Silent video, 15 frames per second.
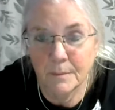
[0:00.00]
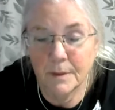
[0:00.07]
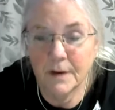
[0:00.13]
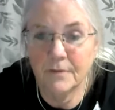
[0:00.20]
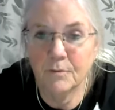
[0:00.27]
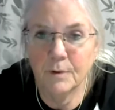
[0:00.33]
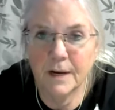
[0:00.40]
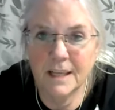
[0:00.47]
But
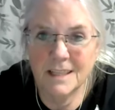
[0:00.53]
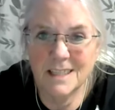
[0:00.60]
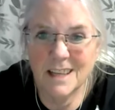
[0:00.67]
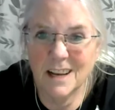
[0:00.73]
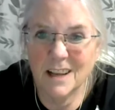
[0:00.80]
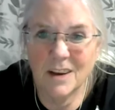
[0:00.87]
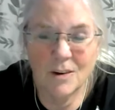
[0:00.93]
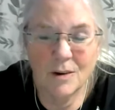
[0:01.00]
if what he's
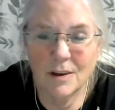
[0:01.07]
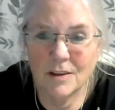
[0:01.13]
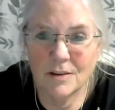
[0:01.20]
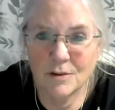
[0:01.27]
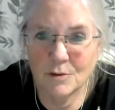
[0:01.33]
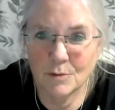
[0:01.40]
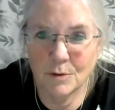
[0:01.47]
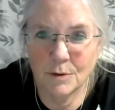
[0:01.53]
telling her
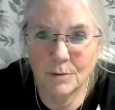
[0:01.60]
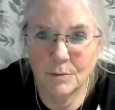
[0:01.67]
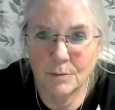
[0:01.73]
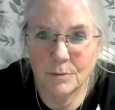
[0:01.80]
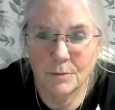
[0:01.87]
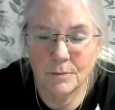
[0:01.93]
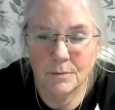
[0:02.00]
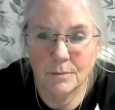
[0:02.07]
isn't true,